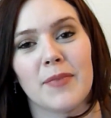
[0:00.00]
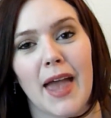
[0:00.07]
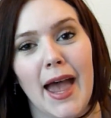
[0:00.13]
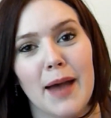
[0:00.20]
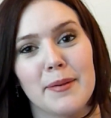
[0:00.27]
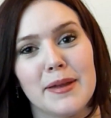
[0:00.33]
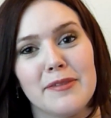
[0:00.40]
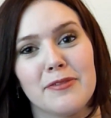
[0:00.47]

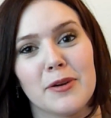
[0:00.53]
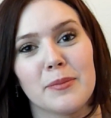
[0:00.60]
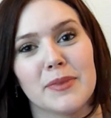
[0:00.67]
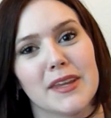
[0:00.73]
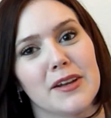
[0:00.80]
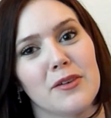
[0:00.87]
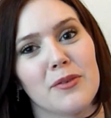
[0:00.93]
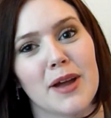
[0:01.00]
Abby from
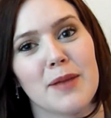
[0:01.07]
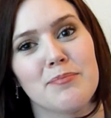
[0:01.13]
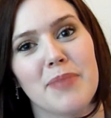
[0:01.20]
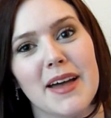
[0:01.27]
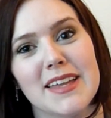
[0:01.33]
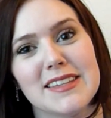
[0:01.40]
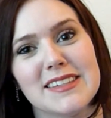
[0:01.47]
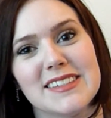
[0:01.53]
Little Red
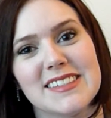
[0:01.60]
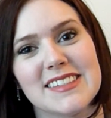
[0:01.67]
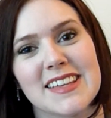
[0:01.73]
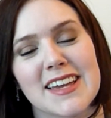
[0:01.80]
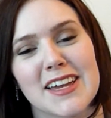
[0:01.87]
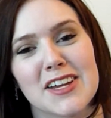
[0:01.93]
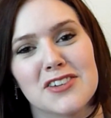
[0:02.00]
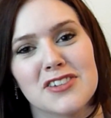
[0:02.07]
Buttons.
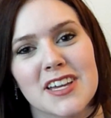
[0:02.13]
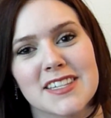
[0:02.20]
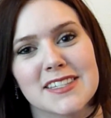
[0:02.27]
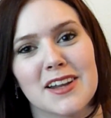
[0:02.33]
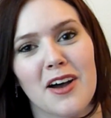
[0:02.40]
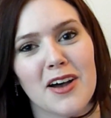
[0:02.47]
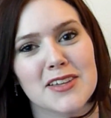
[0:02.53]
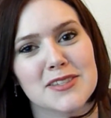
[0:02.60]
She has
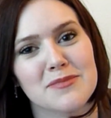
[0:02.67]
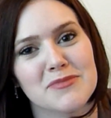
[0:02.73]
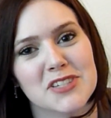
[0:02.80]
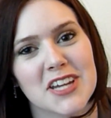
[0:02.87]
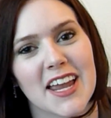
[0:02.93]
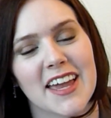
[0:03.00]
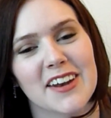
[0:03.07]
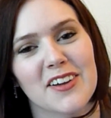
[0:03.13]
an awesome
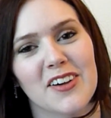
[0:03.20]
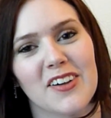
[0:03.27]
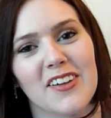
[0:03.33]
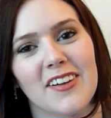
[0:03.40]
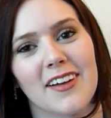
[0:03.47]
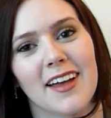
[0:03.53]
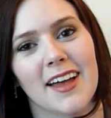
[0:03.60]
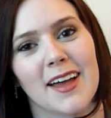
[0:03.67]

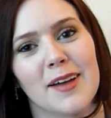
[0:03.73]
channel.